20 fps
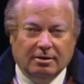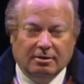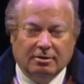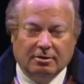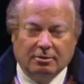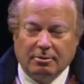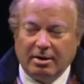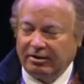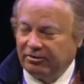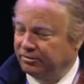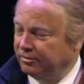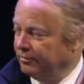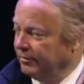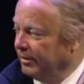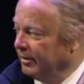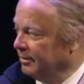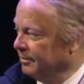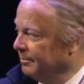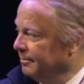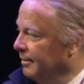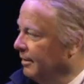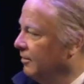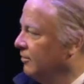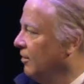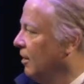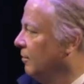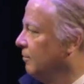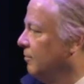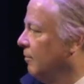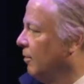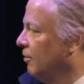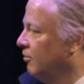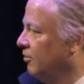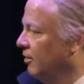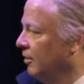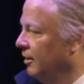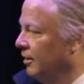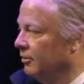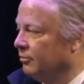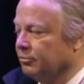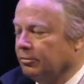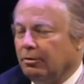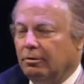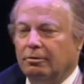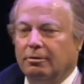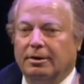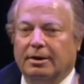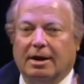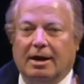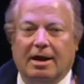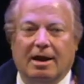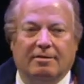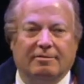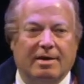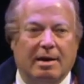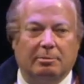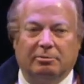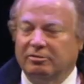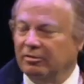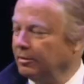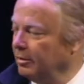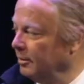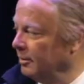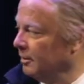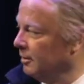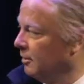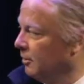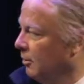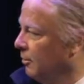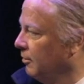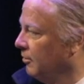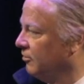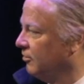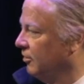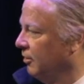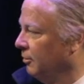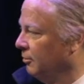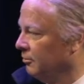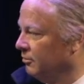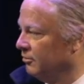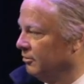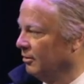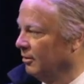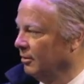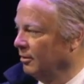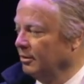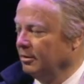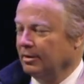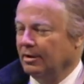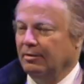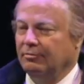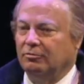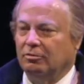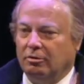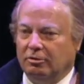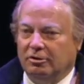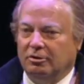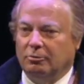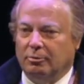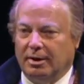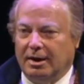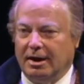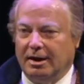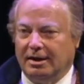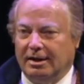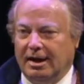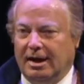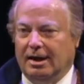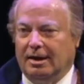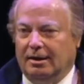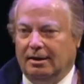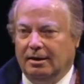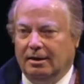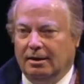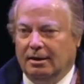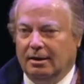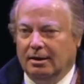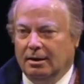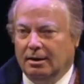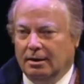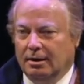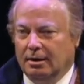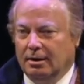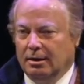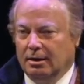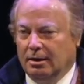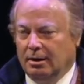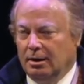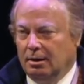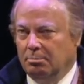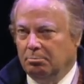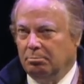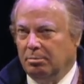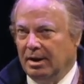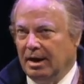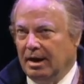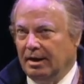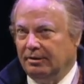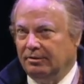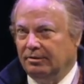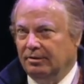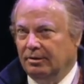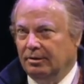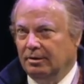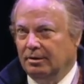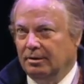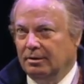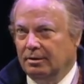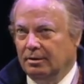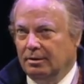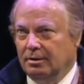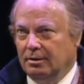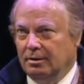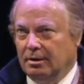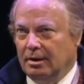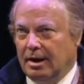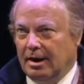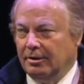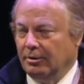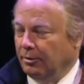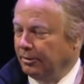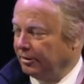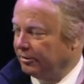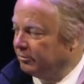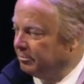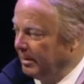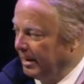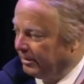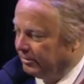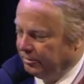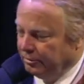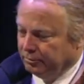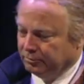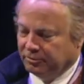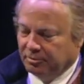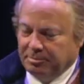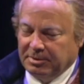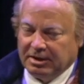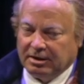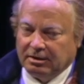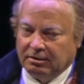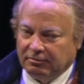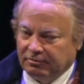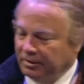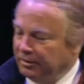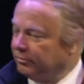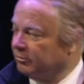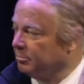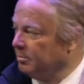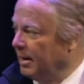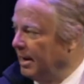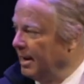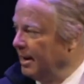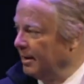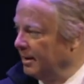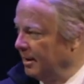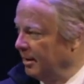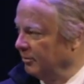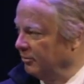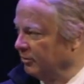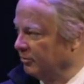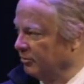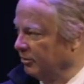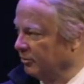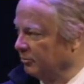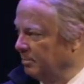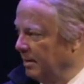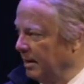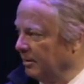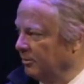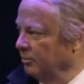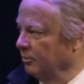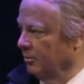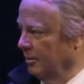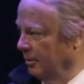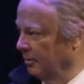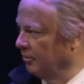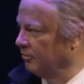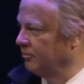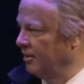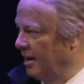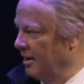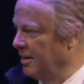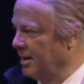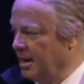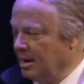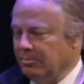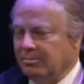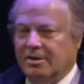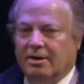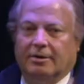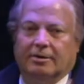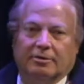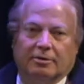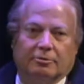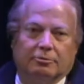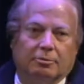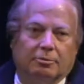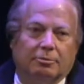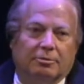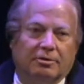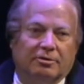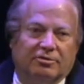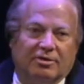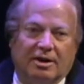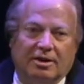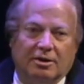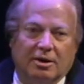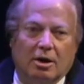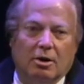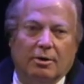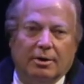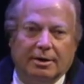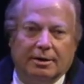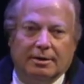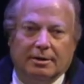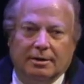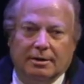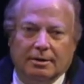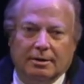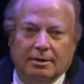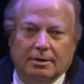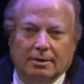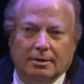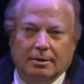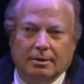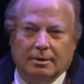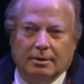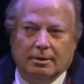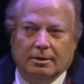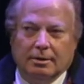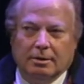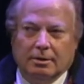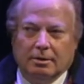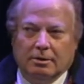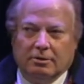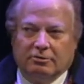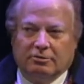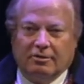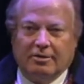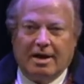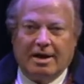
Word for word: the rest of it is unfortunately true, and I have absolutely no excuse. I've told you what I can, but I don't expect you to be convinced by it. I just expect you to understand that I'm telling the truth as I know it. So